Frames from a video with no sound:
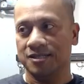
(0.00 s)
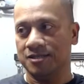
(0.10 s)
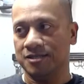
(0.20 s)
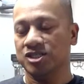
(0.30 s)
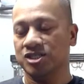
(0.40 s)

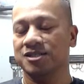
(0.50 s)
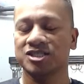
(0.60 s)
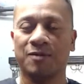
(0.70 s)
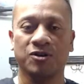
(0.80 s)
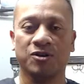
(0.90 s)
she got a
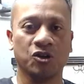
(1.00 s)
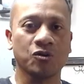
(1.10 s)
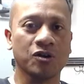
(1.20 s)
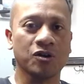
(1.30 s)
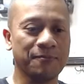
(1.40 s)
job at a local
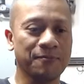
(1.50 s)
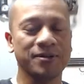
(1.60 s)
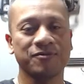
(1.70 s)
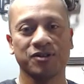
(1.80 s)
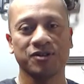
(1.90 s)
company
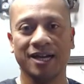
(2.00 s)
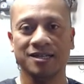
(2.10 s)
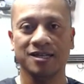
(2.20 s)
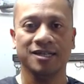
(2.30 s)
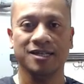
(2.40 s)
in Rhode
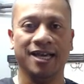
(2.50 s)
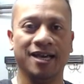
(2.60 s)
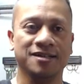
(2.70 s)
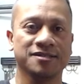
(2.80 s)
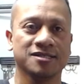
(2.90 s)
Island
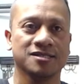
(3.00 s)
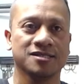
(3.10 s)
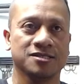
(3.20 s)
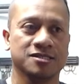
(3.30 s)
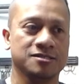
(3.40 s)
and
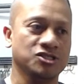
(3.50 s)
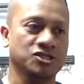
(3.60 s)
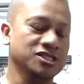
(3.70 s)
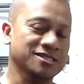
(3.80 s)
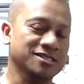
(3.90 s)
she
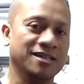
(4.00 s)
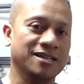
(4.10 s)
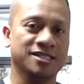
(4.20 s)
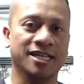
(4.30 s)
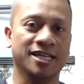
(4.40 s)
decided
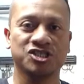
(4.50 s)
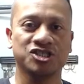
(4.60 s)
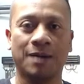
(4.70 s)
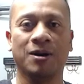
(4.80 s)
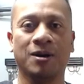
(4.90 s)
to take a
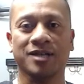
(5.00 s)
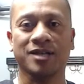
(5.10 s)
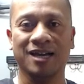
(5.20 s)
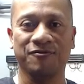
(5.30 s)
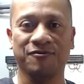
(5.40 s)
job out in
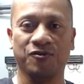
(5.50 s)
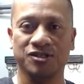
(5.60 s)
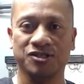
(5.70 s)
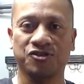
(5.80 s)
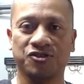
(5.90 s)

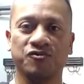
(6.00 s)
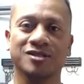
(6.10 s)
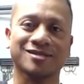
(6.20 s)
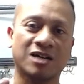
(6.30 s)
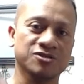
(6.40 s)
California
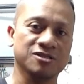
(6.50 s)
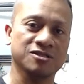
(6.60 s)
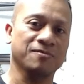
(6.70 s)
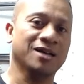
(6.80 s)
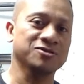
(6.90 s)
3,000
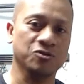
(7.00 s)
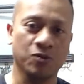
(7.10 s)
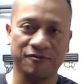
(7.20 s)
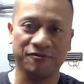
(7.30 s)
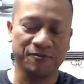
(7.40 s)
miles away
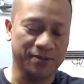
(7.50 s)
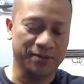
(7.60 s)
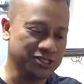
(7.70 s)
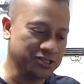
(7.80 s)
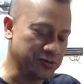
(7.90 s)
from me
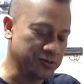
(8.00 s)
so